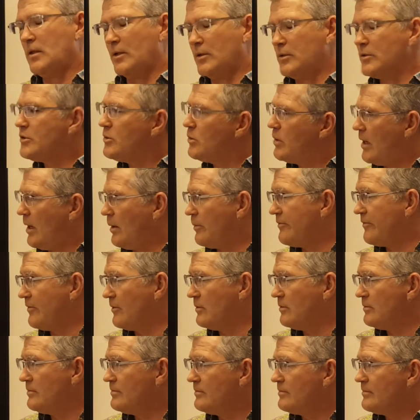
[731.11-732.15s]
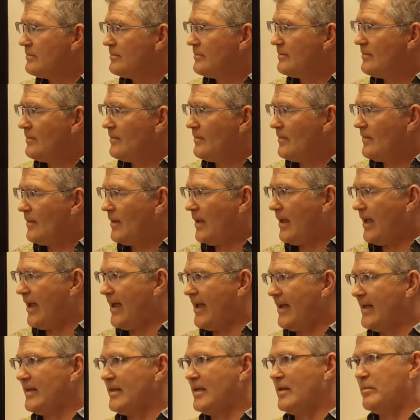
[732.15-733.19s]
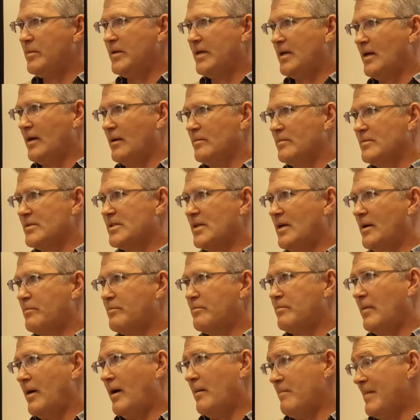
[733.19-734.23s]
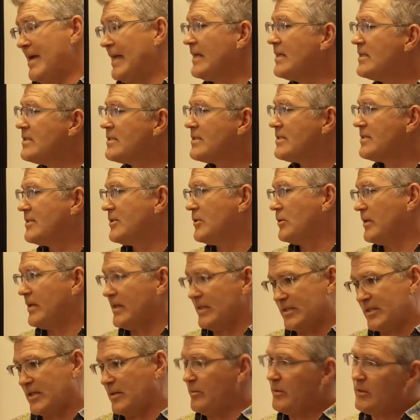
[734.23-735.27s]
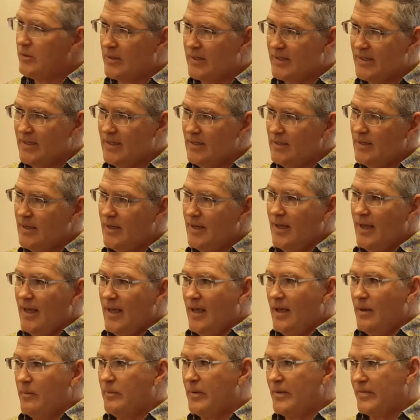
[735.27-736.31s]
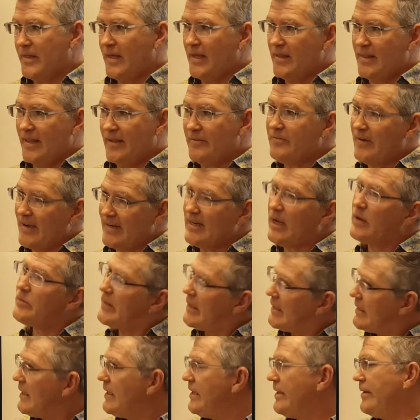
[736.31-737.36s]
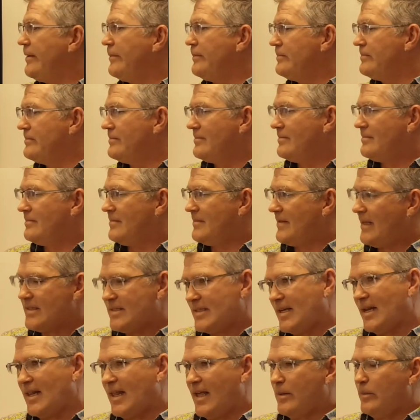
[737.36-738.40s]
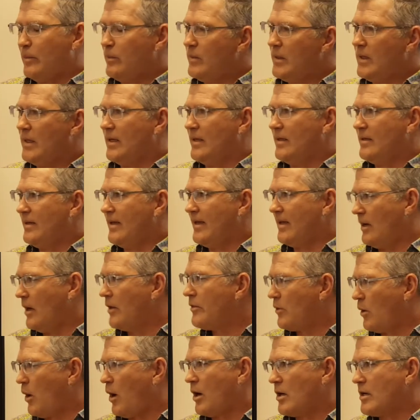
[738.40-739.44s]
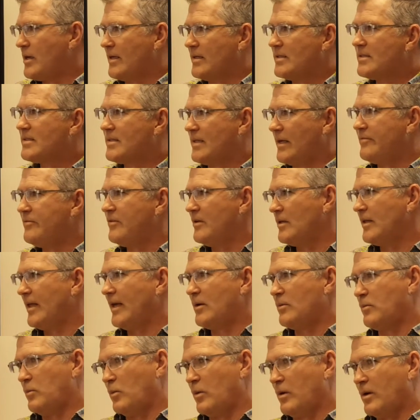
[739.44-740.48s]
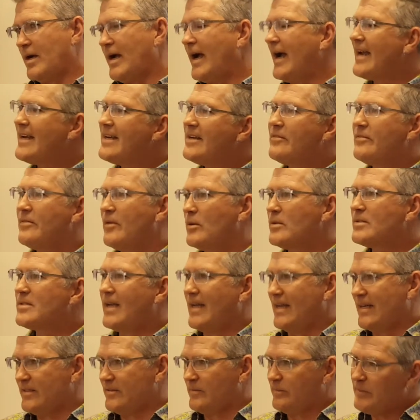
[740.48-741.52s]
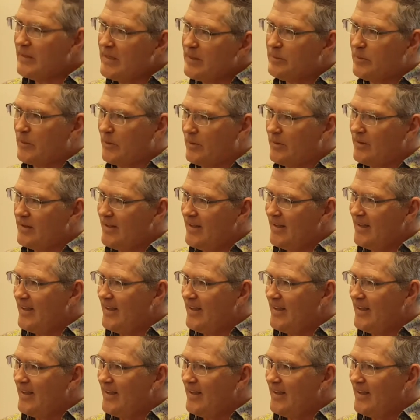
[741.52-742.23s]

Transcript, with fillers: a little too helpful and he becomes a, a, menace to his community, but then they find out they need him. And that's kind of like me and other artists. I feel like we're kind of those kinds of people.